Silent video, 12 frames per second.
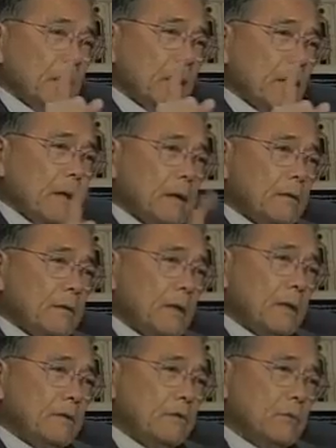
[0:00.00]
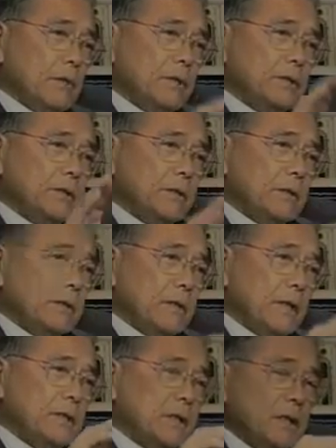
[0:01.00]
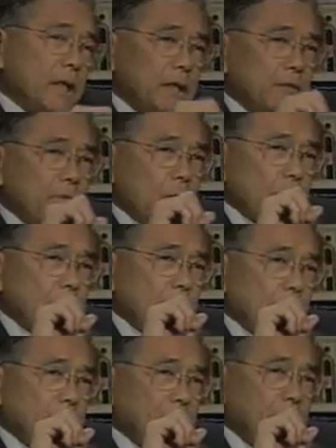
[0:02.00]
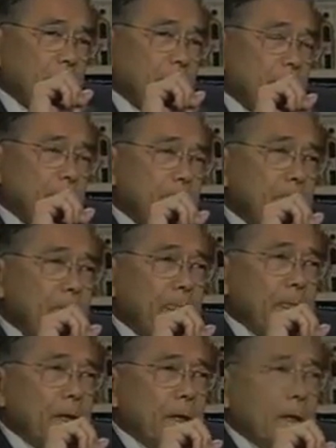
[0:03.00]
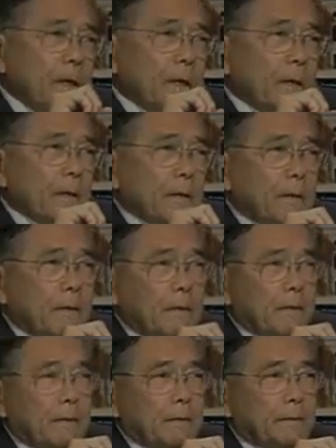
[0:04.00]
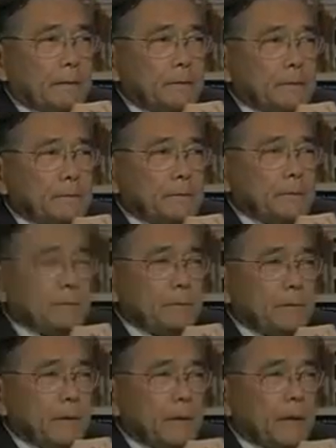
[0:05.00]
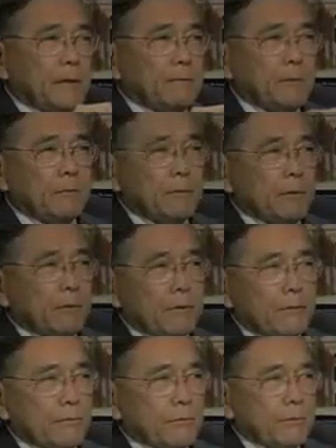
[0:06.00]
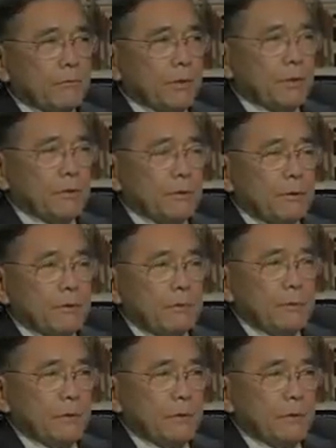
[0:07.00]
and increased in the 1994 time period. I remember when we could